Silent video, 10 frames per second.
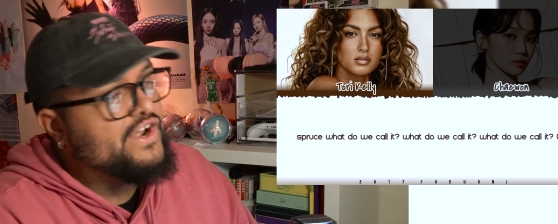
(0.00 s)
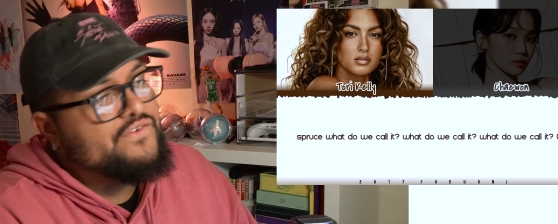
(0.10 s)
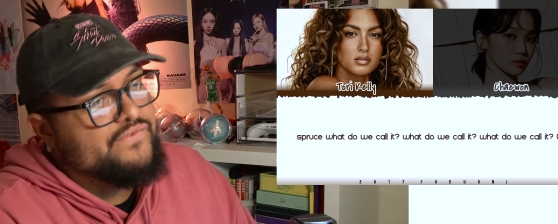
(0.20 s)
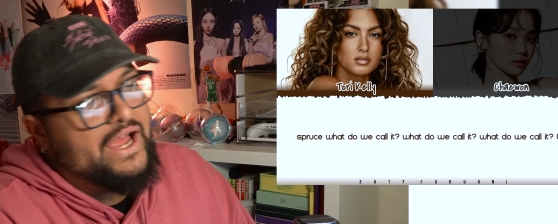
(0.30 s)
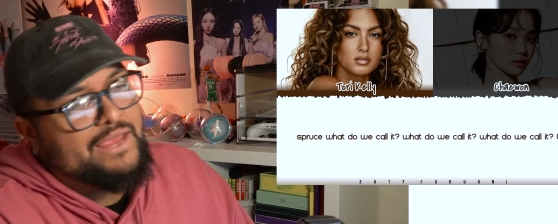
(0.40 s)

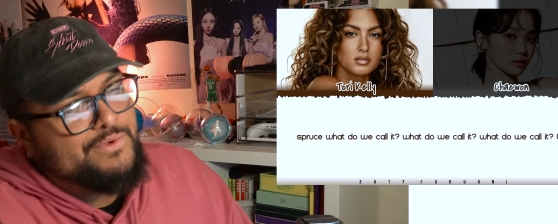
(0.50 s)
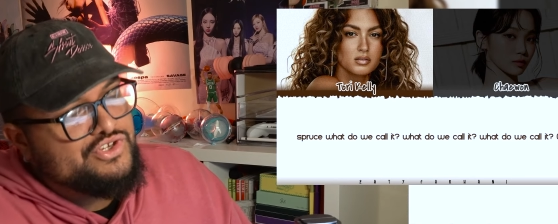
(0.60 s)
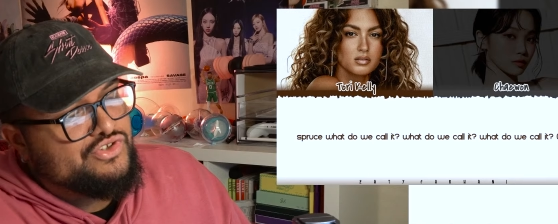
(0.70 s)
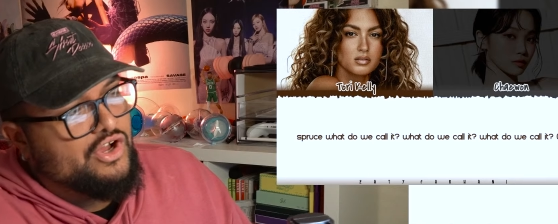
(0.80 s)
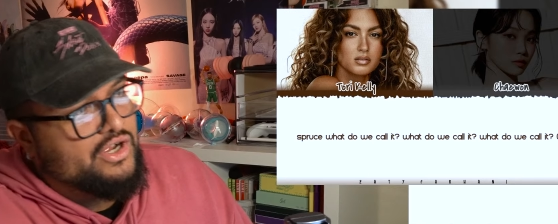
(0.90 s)
Speaker 1: very vibey
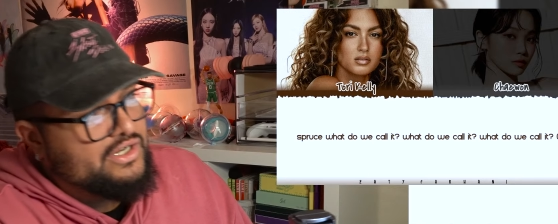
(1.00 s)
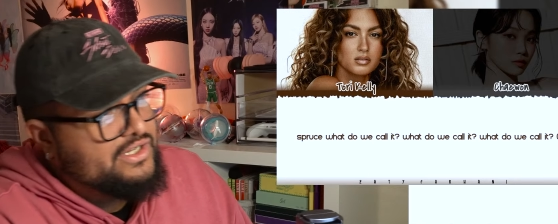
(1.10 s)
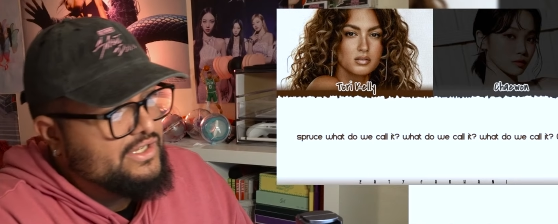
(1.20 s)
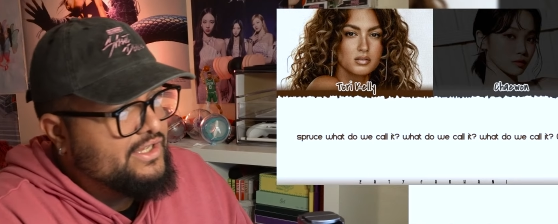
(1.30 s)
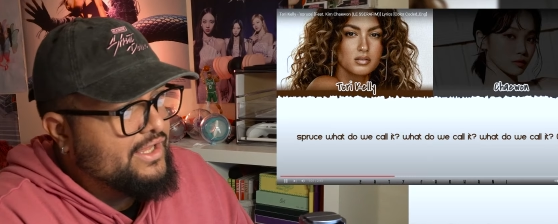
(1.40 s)
song.
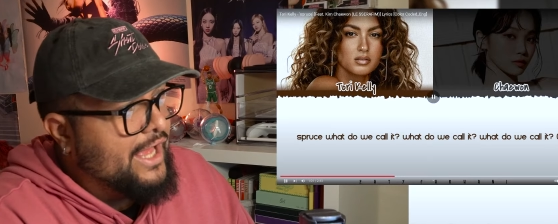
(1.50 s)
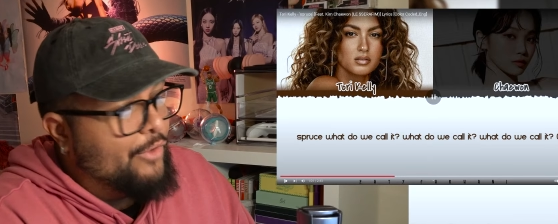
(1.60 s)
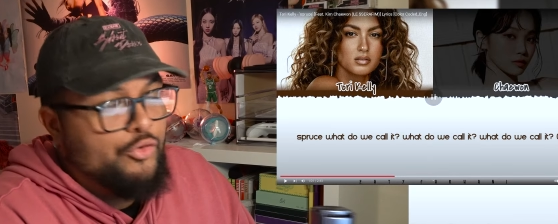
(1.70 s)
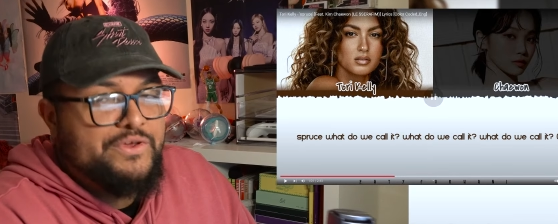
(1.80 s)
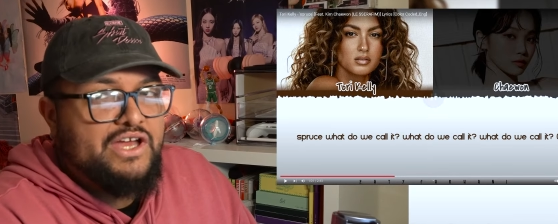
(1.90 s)
I
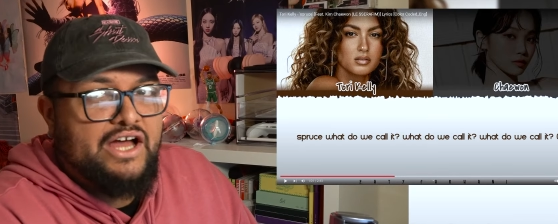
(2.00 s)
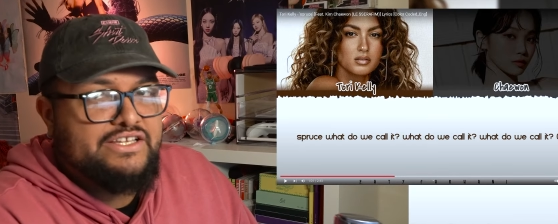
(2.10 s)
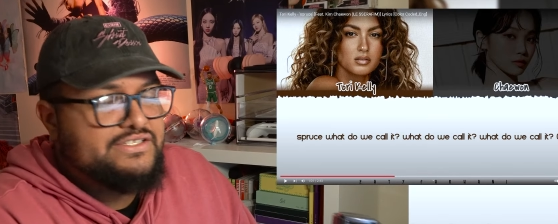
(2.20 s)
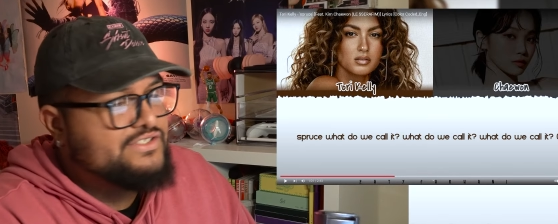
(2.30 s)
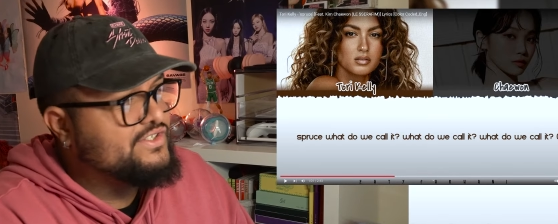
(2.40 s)
will be
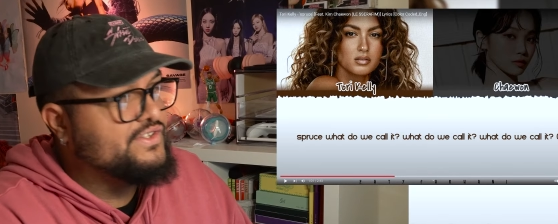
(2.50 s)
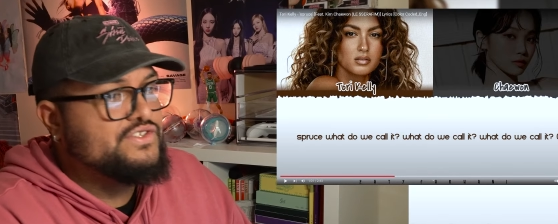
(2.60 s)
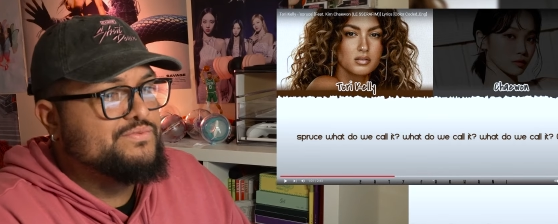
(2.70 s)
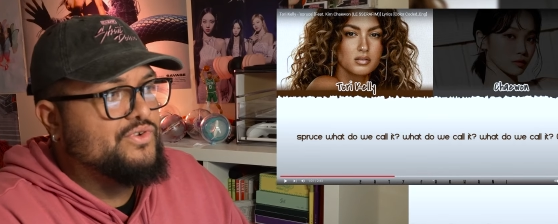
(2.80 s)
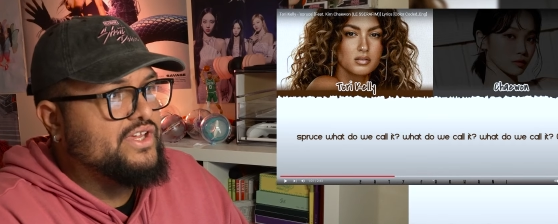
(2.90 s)
honest, to this
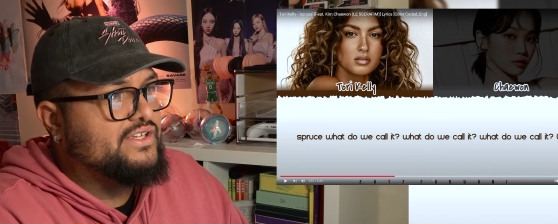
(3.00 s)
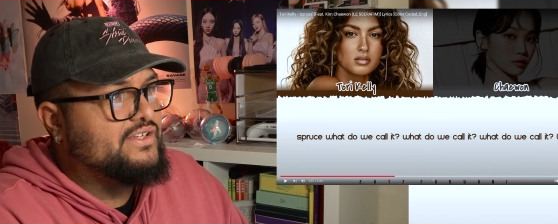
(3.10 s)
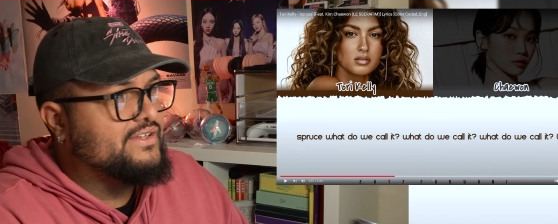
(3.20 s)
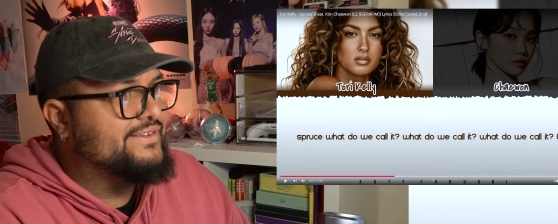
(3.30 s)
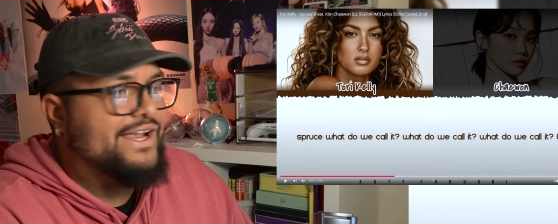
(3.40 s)
point,
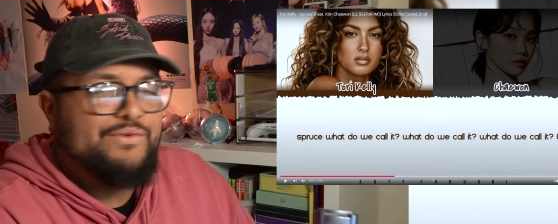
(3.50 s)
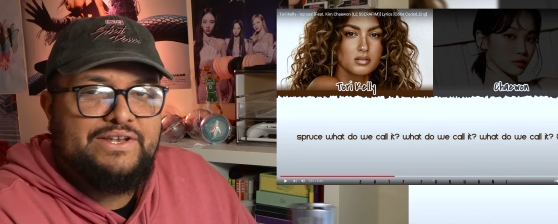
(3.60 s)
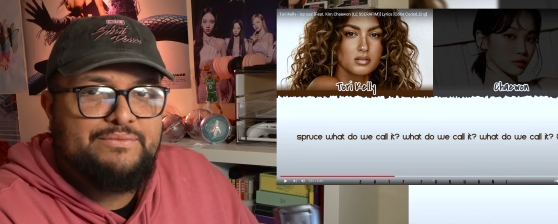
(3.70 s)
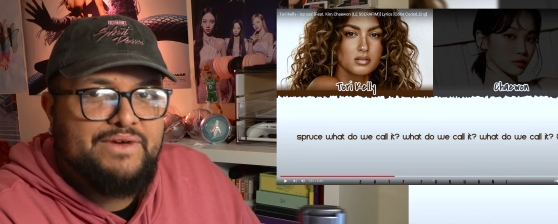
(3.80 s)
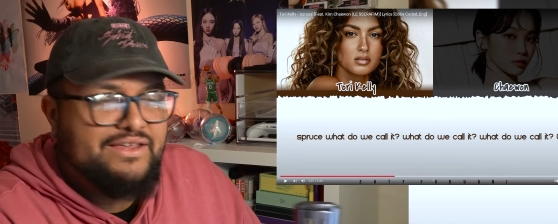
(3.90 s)
not
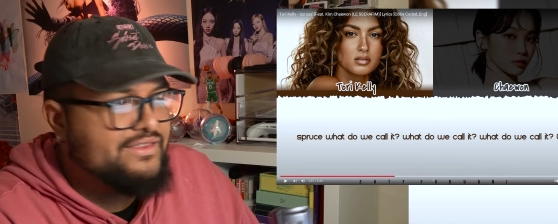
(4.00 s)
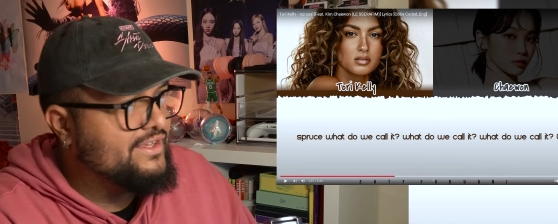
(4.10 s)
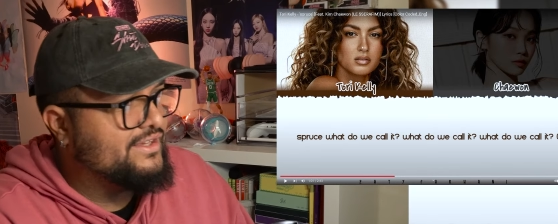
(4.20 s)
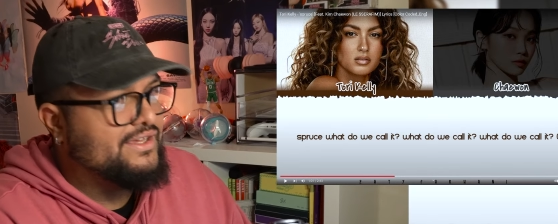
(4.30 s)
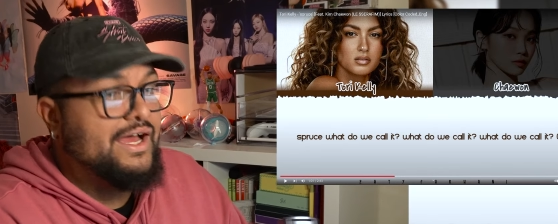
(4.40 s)
really my
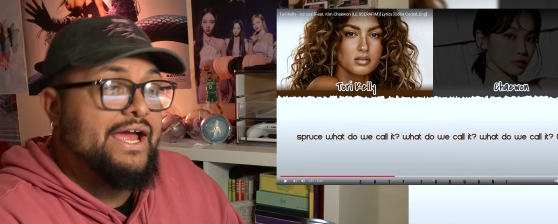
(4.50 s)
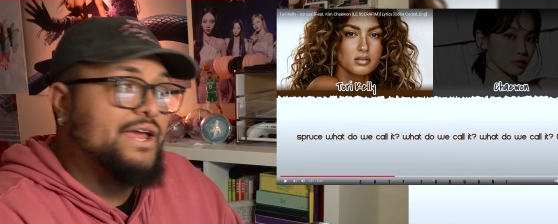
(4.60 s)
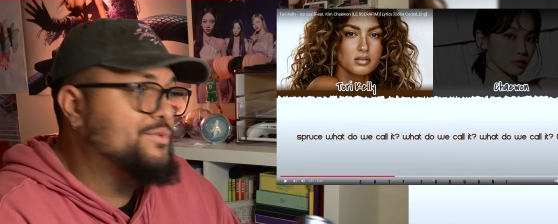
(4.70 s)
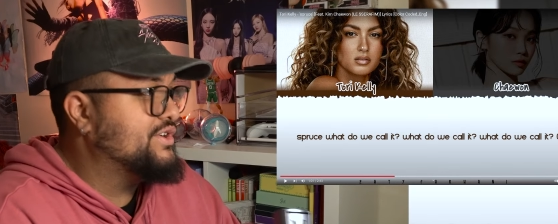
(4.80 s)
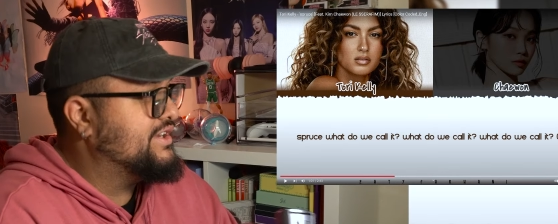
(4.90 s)
thing. I
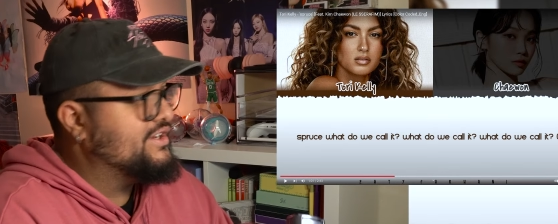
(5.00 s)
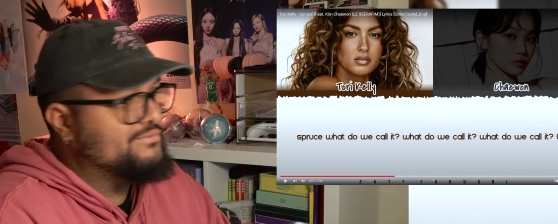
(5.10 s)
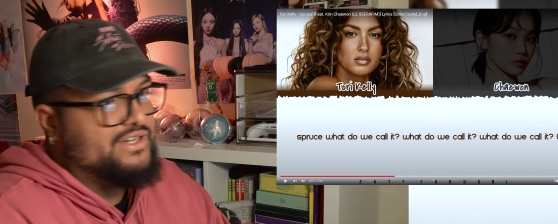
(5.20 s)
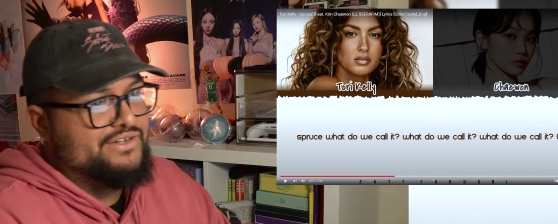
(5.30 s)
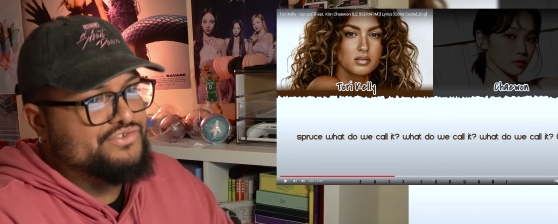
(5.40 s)
am here to get
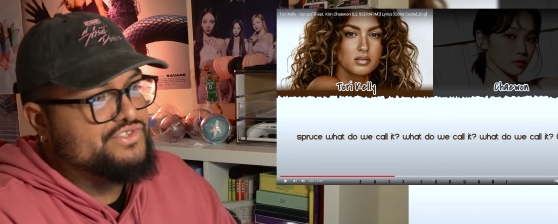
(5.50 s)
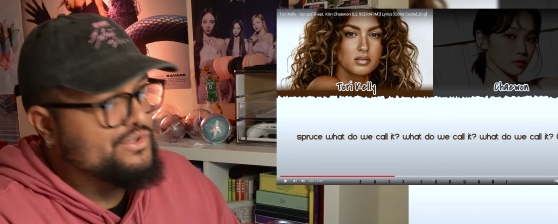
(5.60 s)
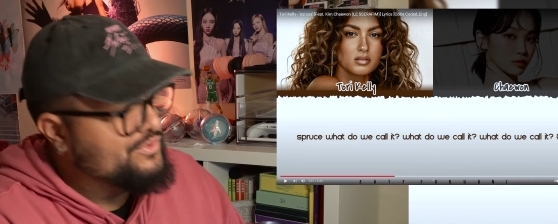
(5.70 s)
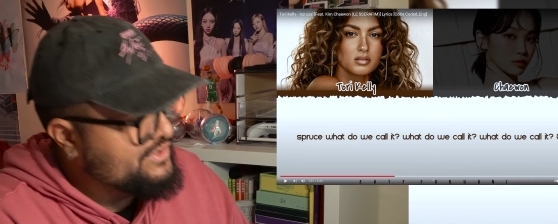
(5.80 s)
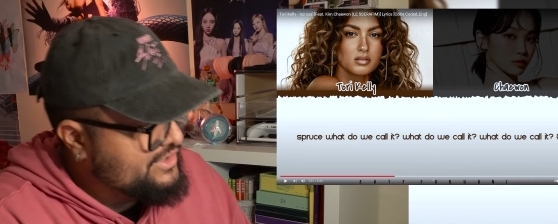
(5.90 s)
my Goche
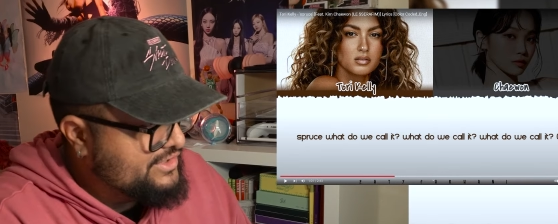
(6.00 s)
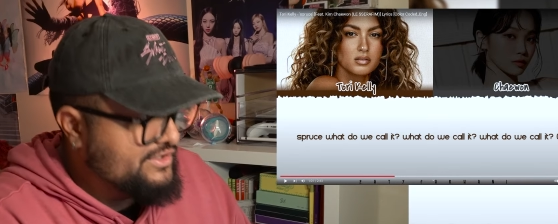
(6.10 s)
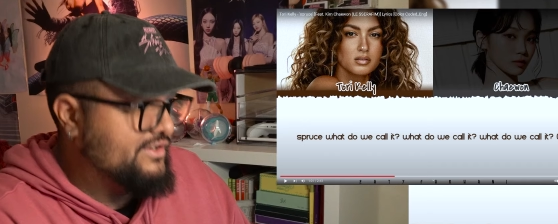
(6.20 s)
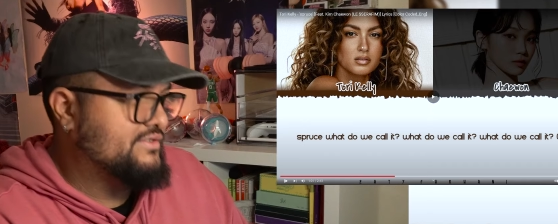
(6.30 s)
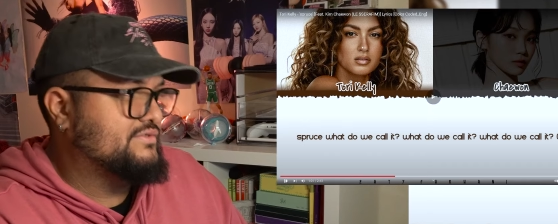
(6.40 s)
one on it
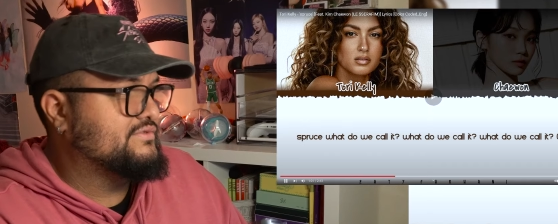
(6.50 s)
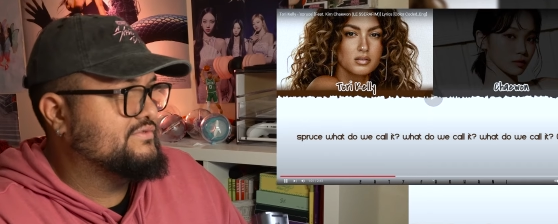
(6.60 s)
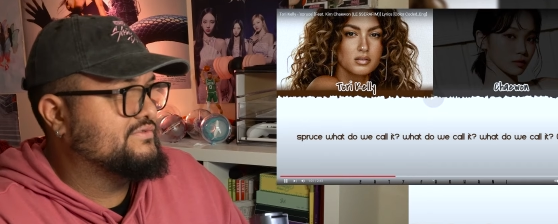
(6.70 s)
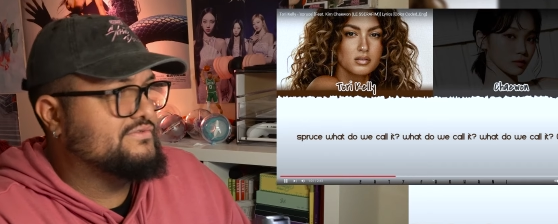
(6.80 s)
though.